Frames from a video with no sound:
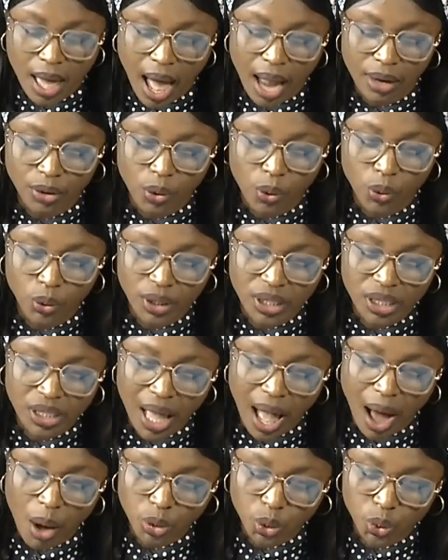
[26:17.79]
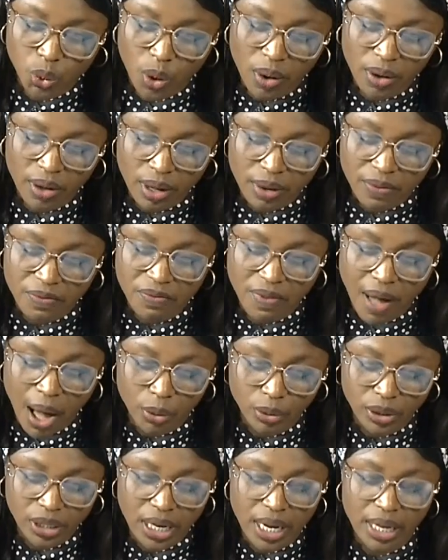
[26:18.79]
and oldest outwork
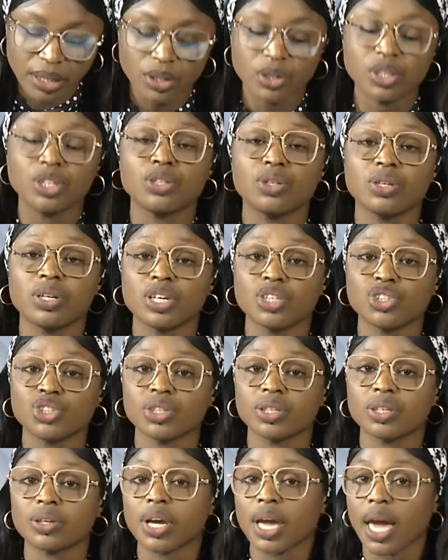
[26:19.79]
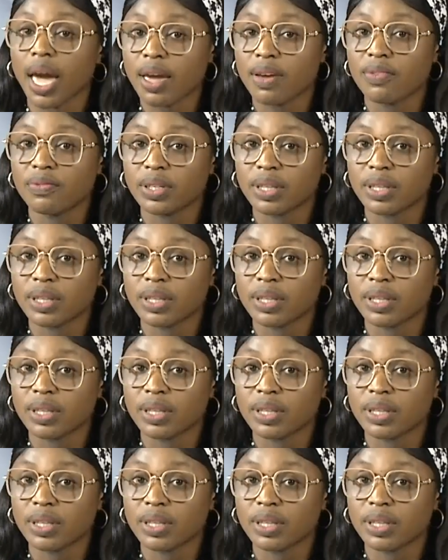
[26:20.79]
found in Indonesian cave.